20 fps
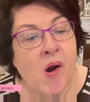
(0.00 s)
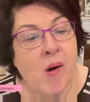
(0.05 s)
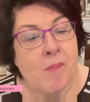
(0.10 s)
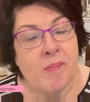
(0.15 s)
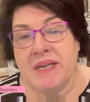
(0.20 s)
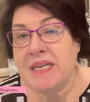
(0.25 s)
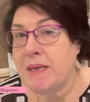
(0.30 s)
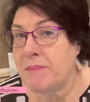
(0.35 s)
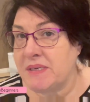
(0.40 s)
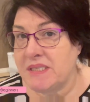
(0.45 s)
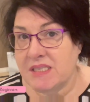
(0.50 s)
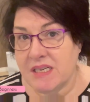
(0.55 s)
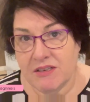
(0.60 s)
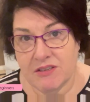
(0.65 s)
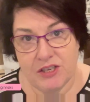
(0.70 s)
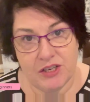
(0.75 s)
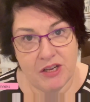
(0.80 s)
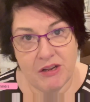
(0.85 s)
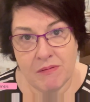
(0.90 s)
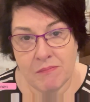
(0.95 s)
But let me tell
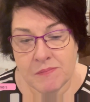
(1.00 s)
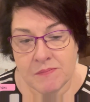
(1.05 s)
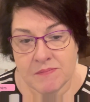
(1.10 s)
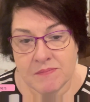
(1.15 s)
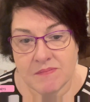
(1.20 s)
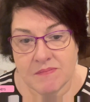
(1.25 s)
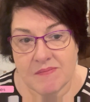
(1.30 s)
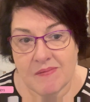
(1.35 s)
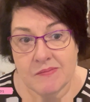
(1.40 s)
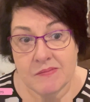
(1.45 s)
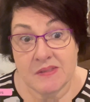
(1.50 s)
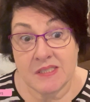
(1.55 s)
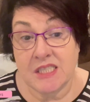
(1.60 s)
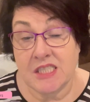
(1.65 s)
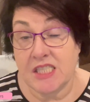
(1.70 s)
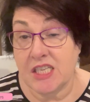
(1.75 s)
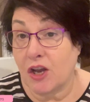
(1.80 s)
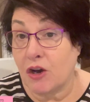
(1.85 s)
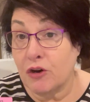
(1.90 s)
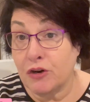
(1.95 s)
you, it's
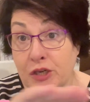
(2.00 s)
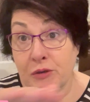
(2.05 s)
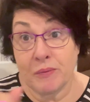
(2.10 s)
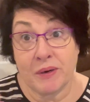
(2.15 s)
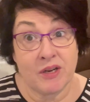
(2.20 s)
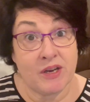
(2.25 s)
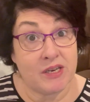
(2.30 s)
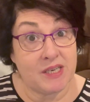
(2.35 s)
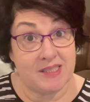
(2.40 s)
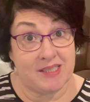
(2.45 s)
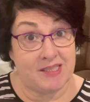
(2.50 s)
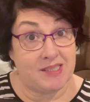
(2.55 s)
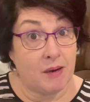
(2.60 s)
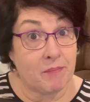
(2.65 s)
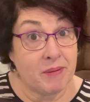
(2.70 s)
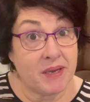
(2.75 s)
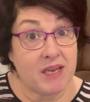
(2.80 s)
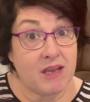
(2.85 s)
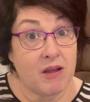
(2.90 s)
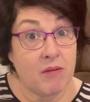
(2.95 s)
the only one I could
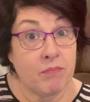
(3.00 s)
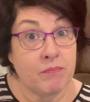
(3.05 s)
stomach.